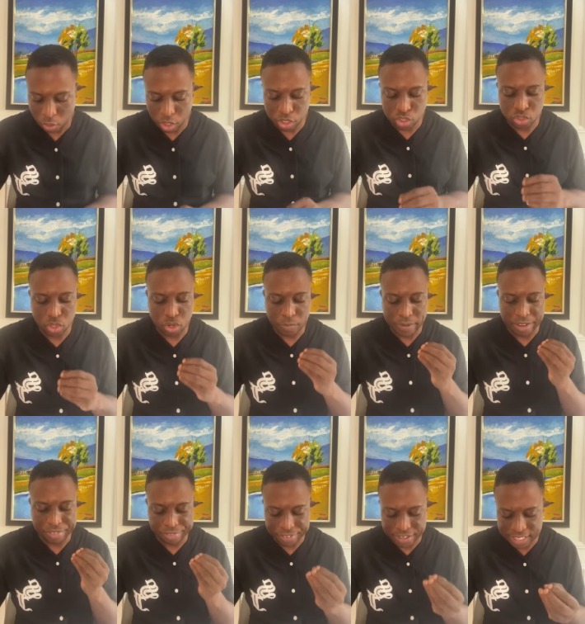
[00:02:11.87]
what is wrong with
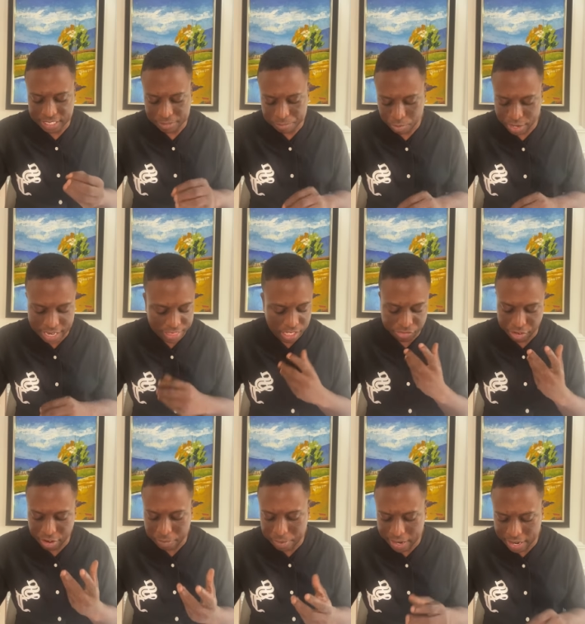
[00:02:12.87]
my faith and prayer and this is
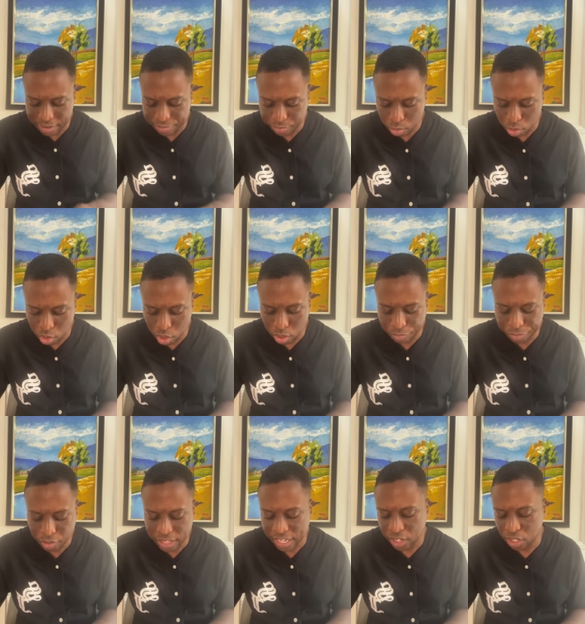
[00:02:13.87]
very powerful do you
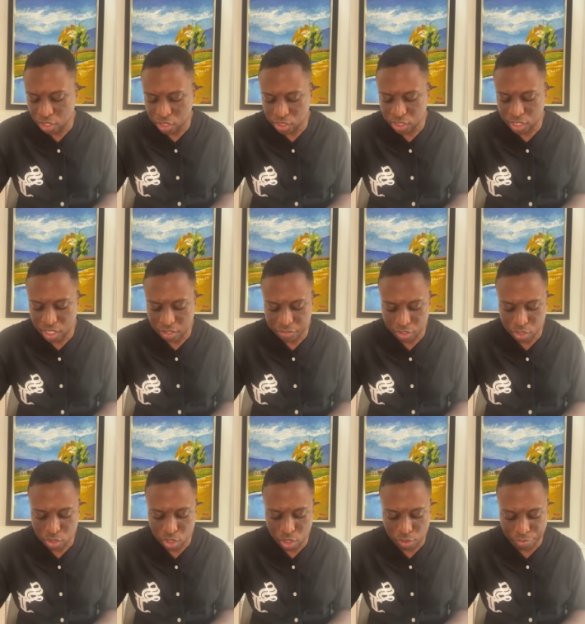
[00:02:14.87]
feel that god doesn't love
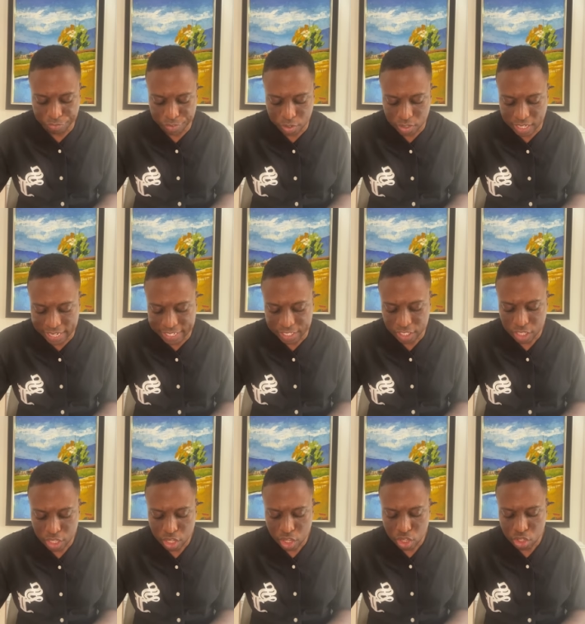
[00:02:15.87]
you do you feel like
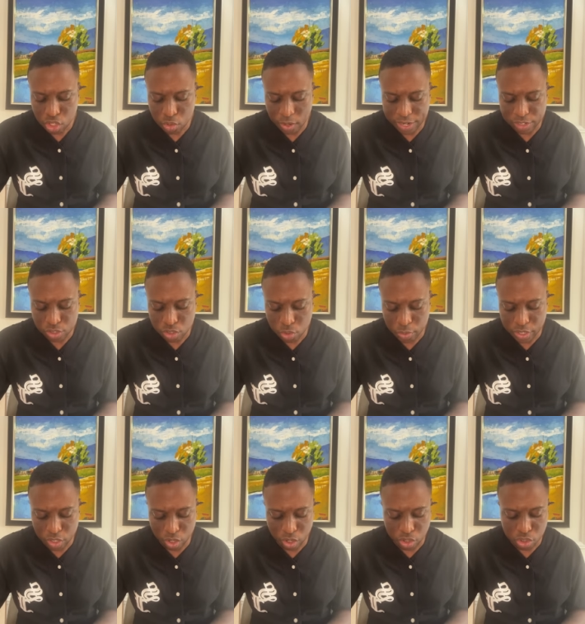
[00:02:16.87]
you are
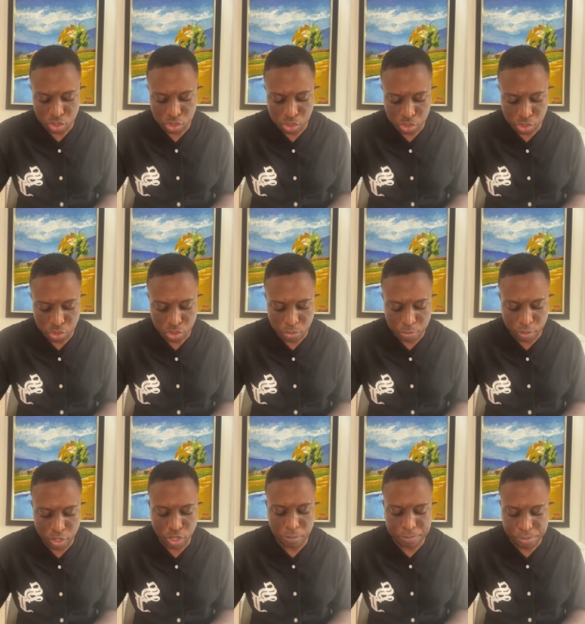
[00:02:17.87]
doing all you should,
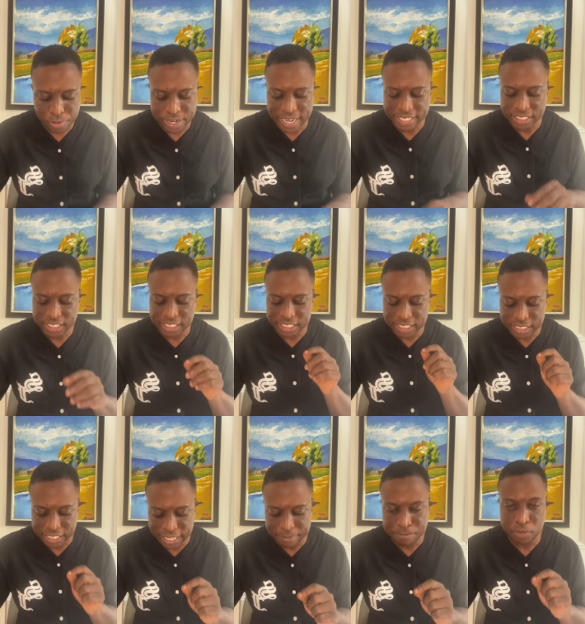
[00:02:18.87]
but your prayer
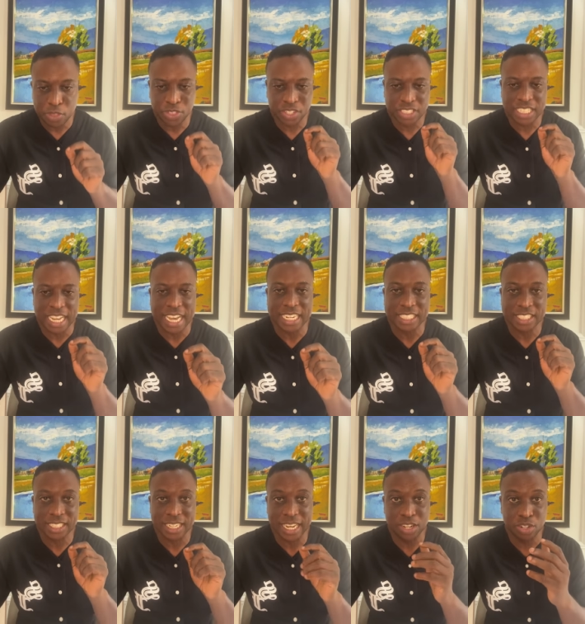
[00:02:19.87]
seem not
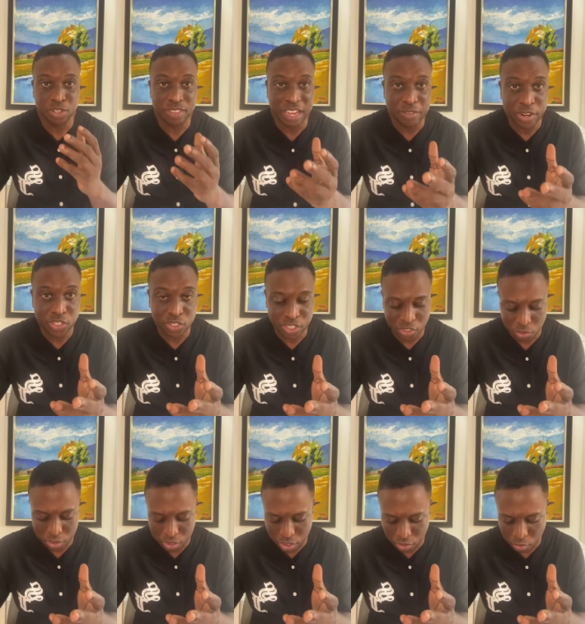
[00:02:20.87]
answered. I don't know if that
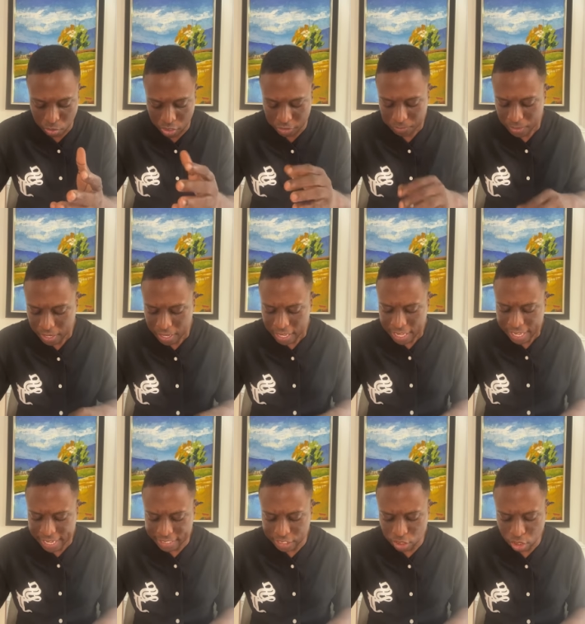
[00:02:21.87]
resonates with someone.
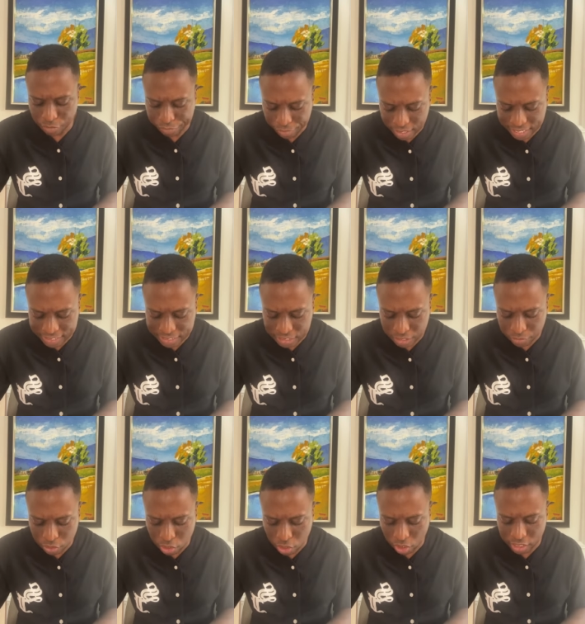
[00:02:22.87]
He said, Do you feel as
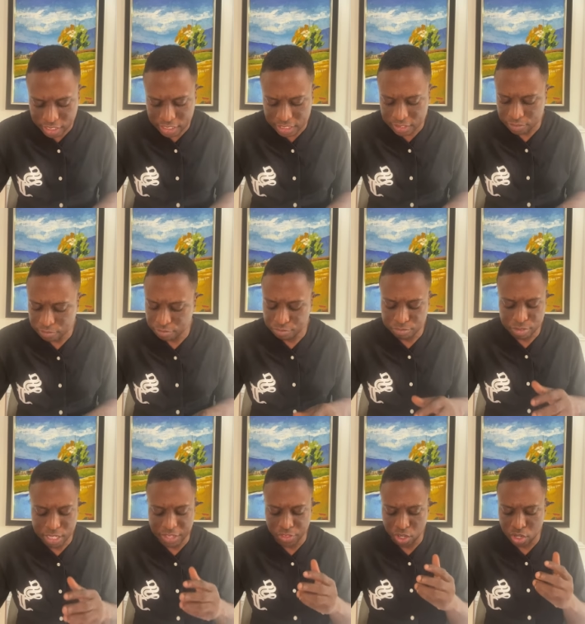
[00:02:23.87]
if God is
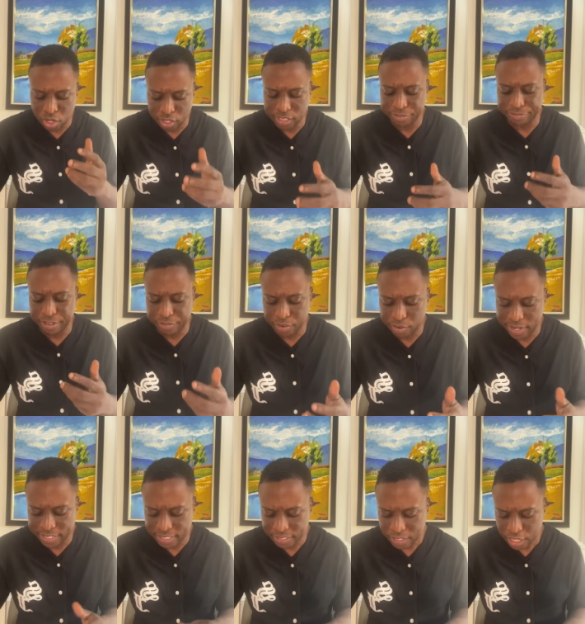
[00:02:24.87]
you're not God's
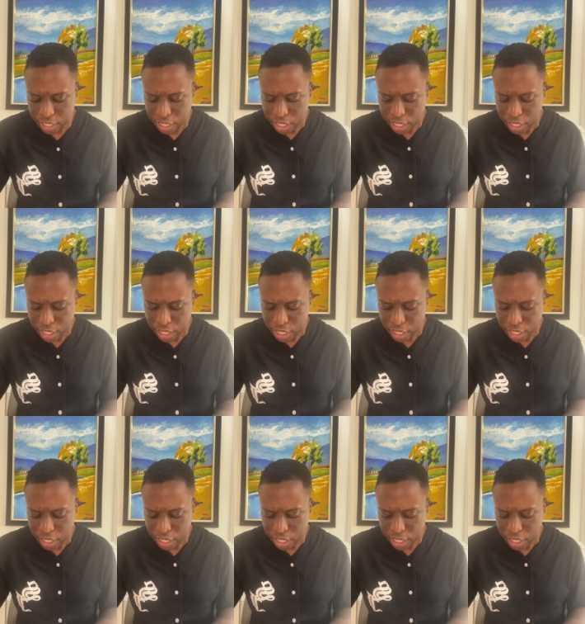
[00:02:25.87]
favorite?